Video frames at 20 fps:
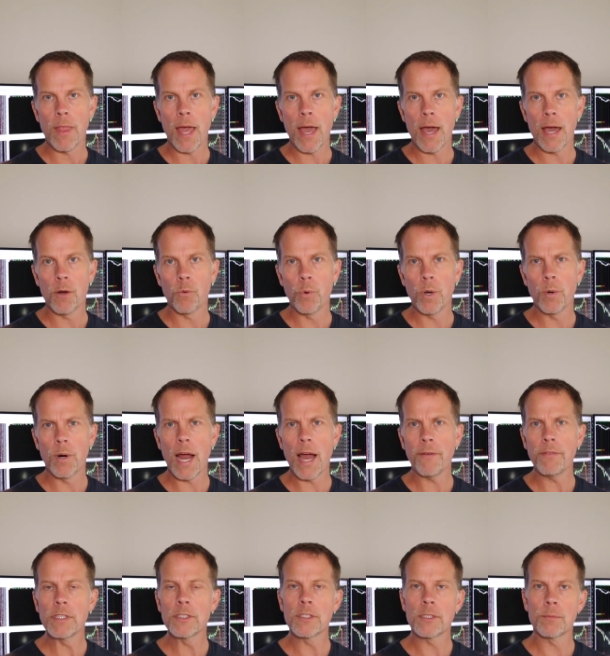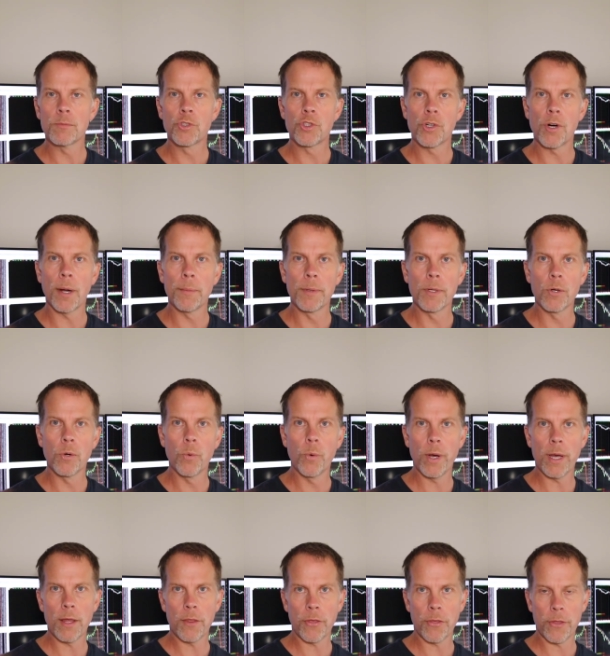and we were having some trouble
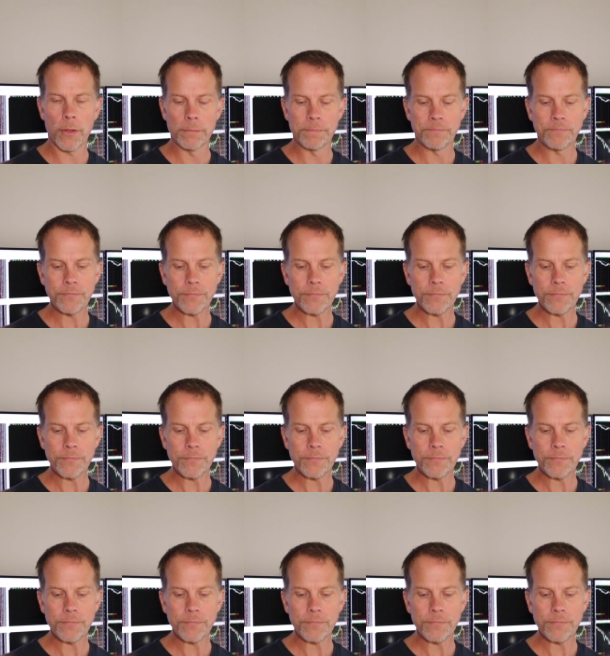with